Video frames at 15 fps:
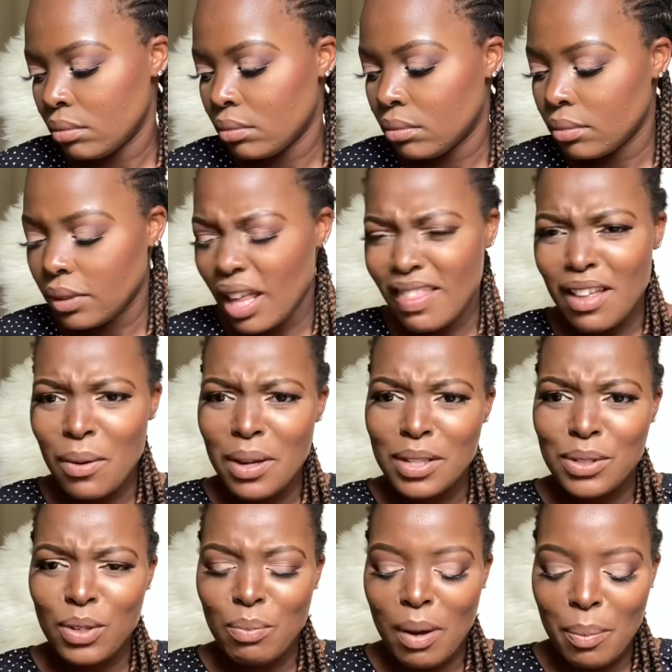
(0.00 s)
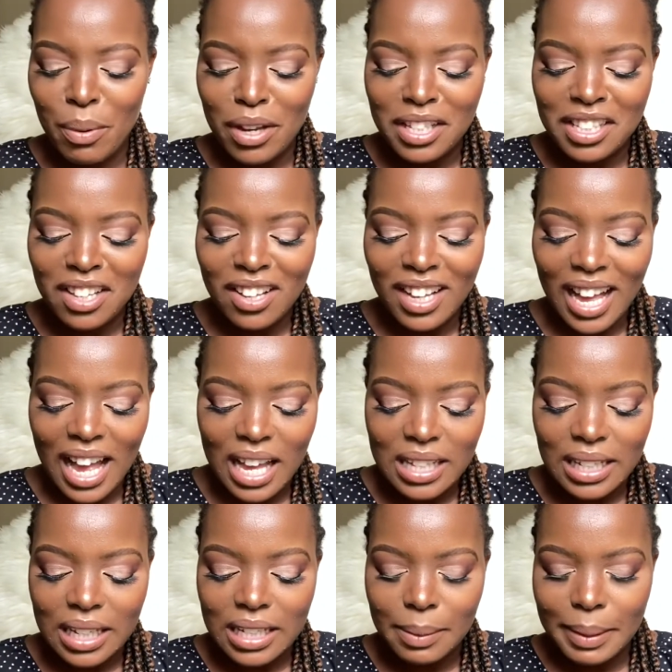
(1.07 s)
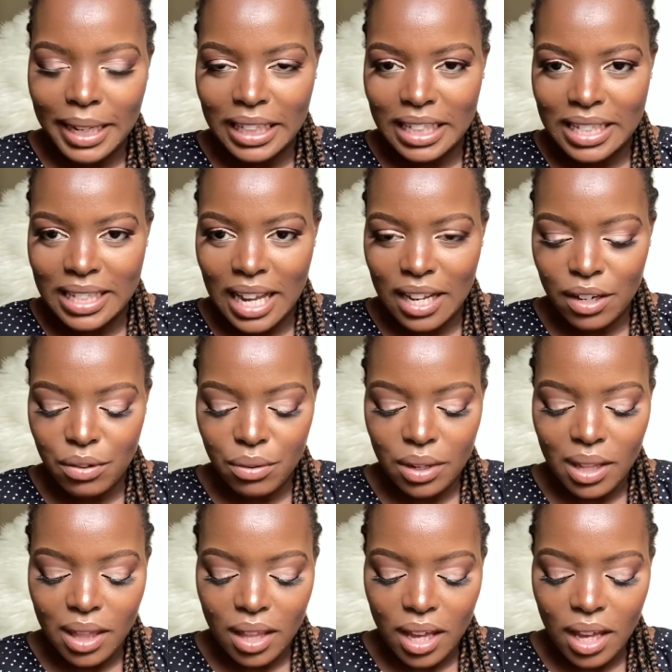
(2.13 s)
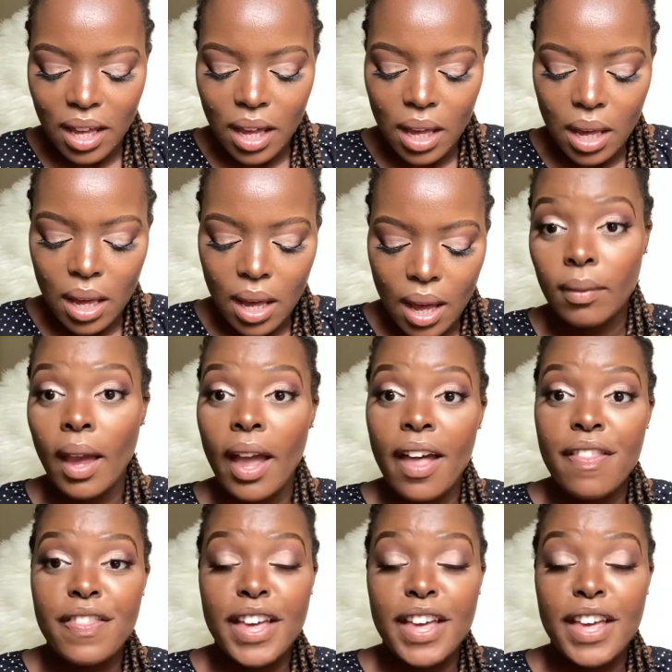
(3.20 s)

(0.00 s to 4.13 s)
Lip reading: nothing was super personal, guys, except like the salary thing. Thank